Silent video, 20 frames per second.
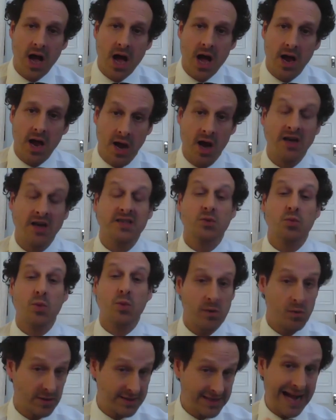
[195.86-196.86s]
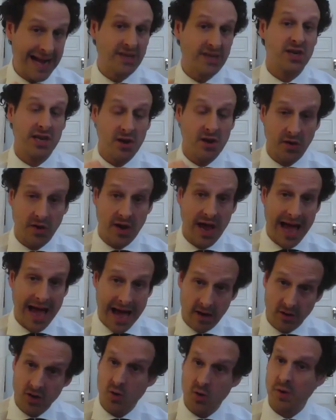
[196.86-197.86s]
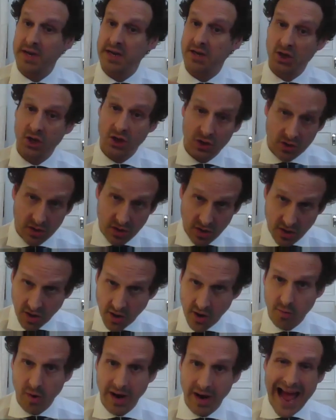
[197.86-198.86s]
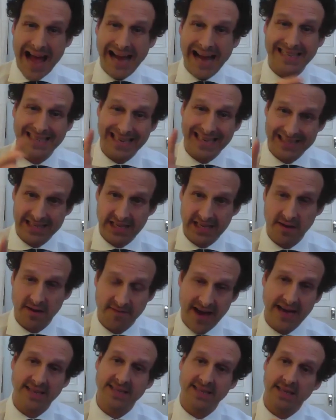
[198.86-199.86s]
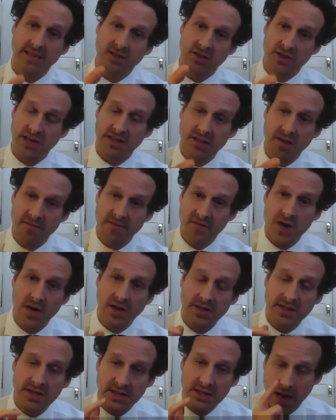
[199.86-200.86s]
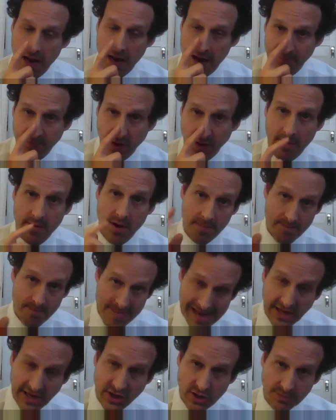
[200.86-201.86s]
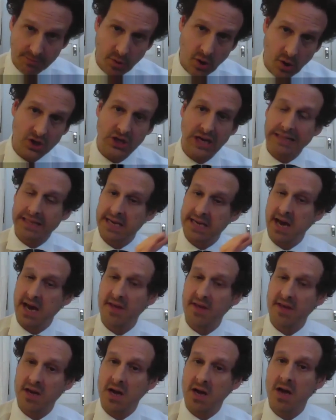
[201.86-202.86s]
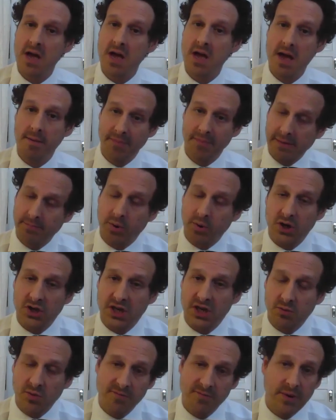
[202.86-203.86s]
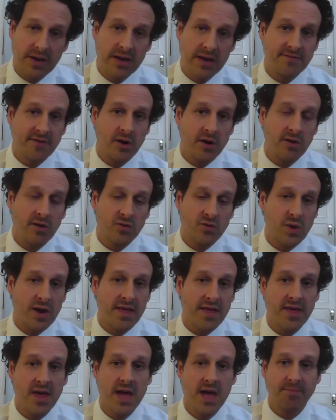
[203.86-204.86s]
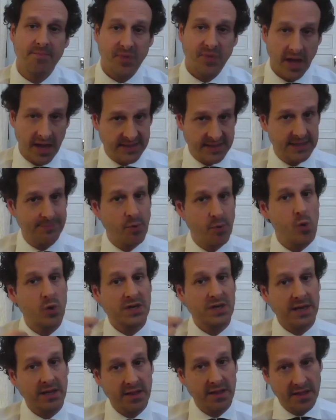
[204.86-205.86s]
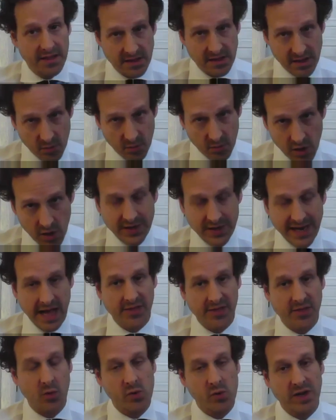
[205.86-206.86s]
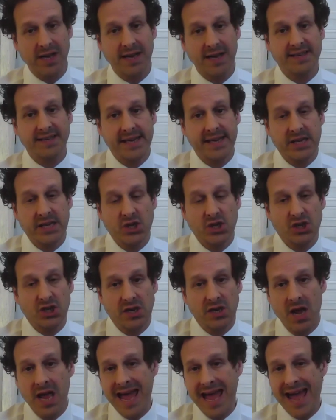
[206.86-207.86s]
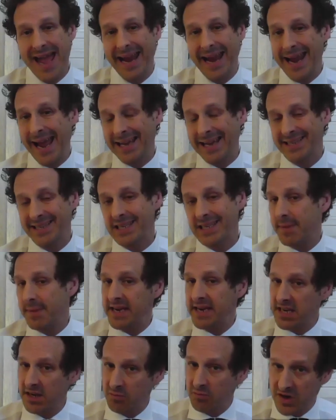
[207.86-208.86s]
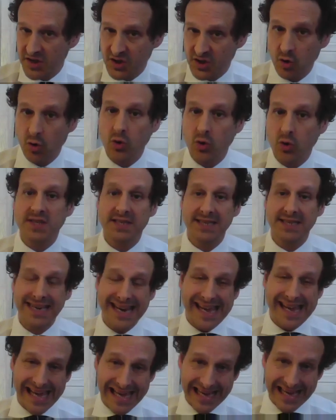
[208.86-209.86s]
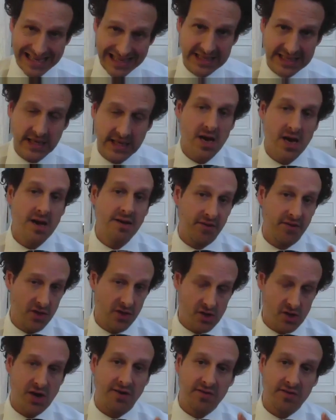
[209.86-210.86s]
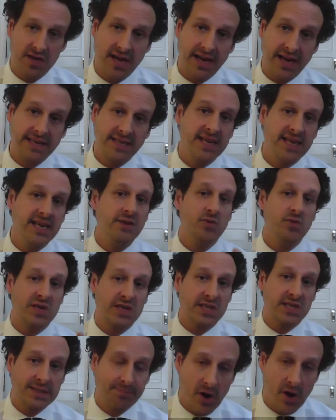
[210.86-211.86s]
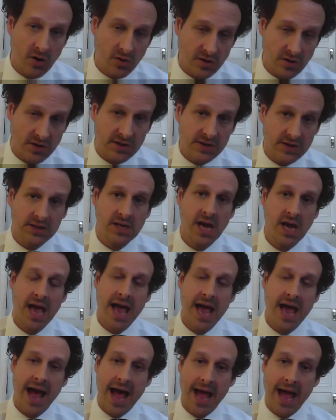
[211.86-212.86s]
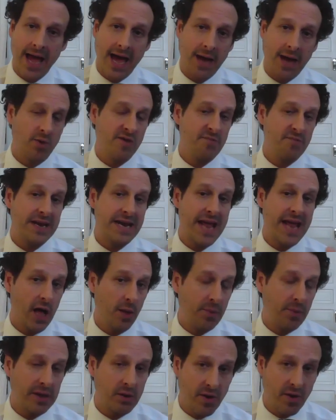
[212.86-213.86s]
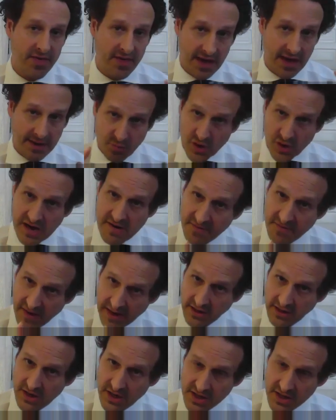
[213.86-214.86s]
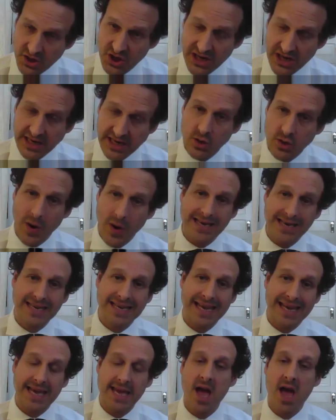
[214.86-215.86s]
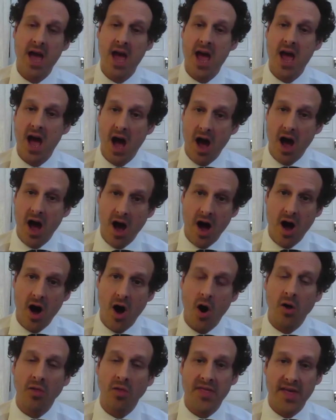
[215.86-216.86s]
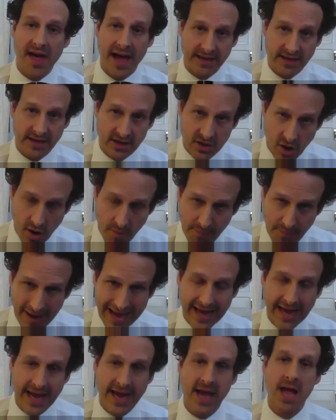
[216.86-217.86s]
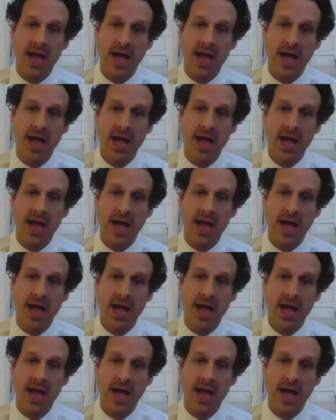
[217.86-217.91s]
last week was actually on how you would ensure global access to the vaccine. So that's the first major project. The other big project we've been involved with is supporting the World Health Organization in estimating resource needs for the COVID-19 response. And we've been helping with a briefing to the G20 on that topic.